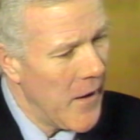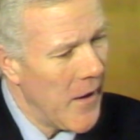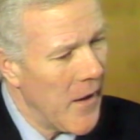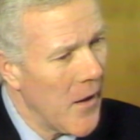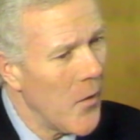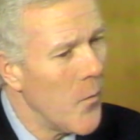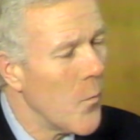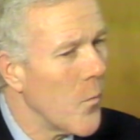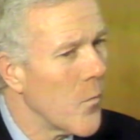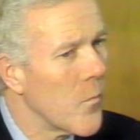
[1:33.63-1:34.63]

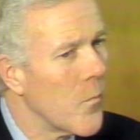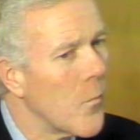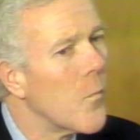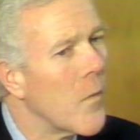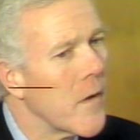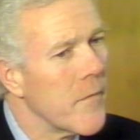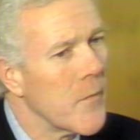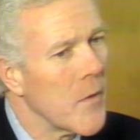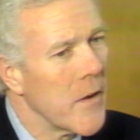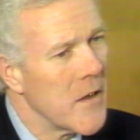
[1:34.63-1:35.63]
And one of the
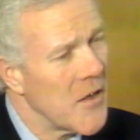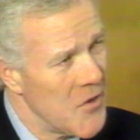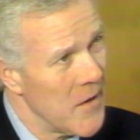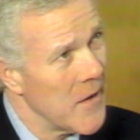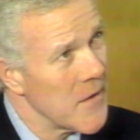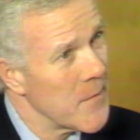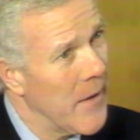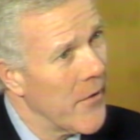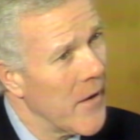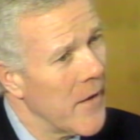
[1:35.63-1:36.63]
really touching things
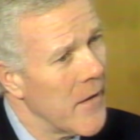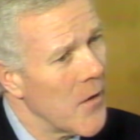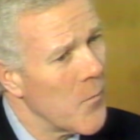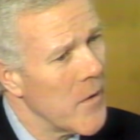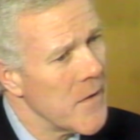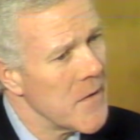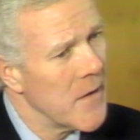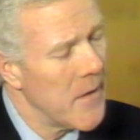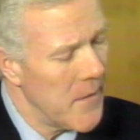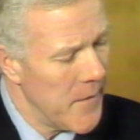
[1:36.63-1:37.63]
about it, I think, was
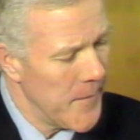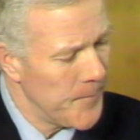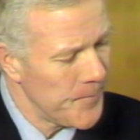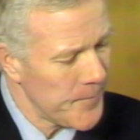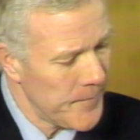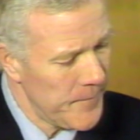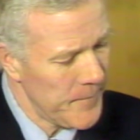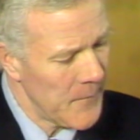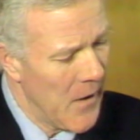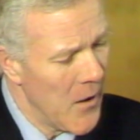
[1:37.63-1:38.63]
that um,
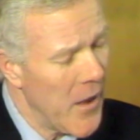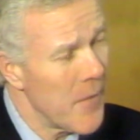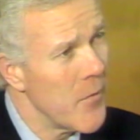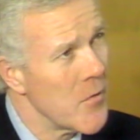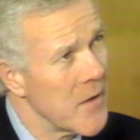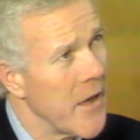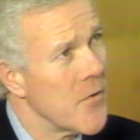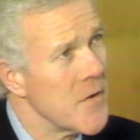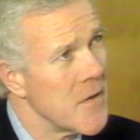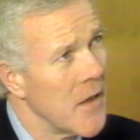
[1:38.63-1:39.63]
a lot of those
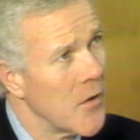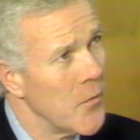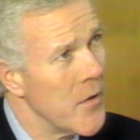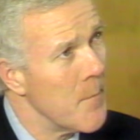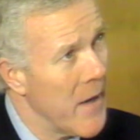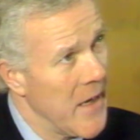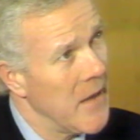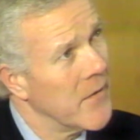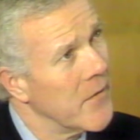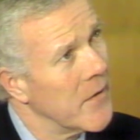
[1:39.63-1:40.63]
letters included money,
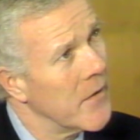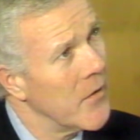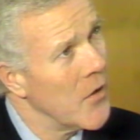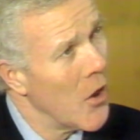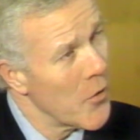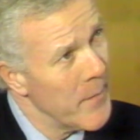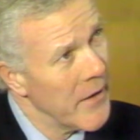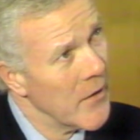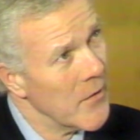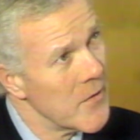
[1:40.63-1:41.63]
uh, dollar
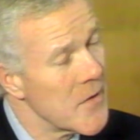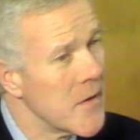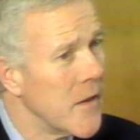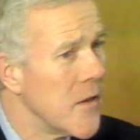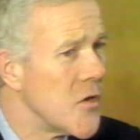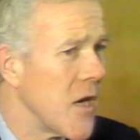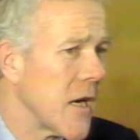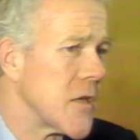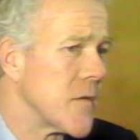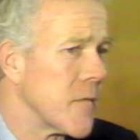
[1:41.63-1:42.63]
bills,
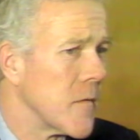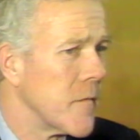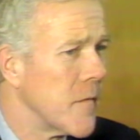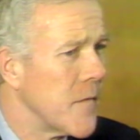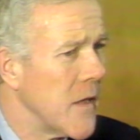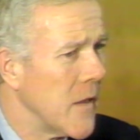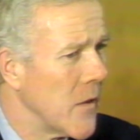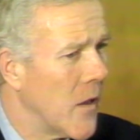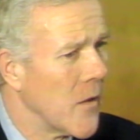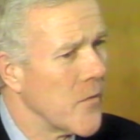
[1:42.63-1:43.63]
checks for $15,
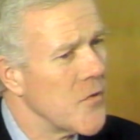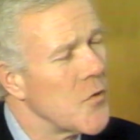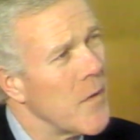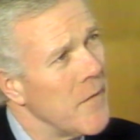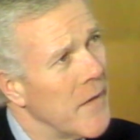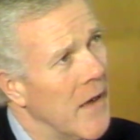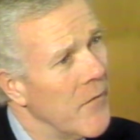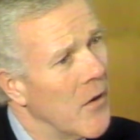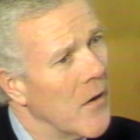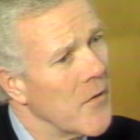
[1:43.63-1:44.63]

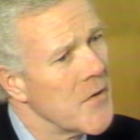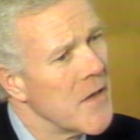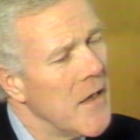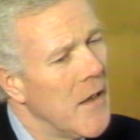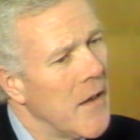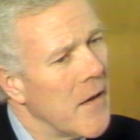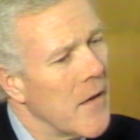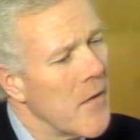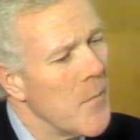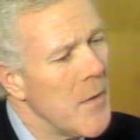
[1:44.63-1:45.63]
$25.
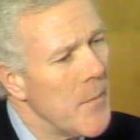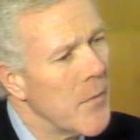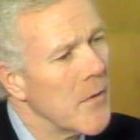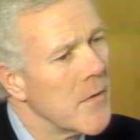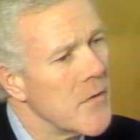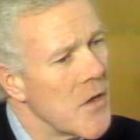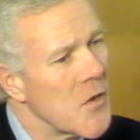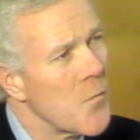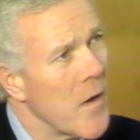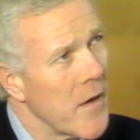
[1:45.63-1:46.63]
Uh, the people
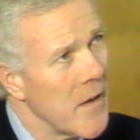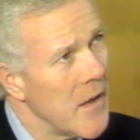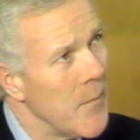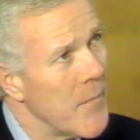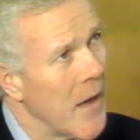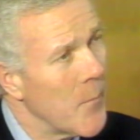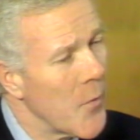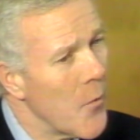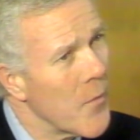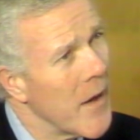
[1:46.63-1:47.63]
just wanted to keep that
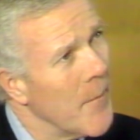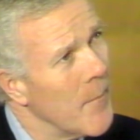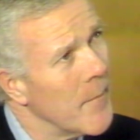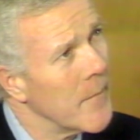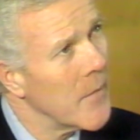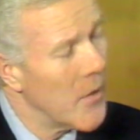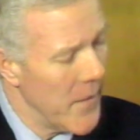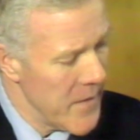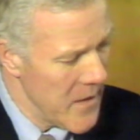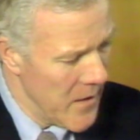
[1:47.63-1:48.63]
program
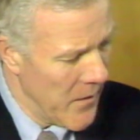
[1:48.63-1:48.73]
on the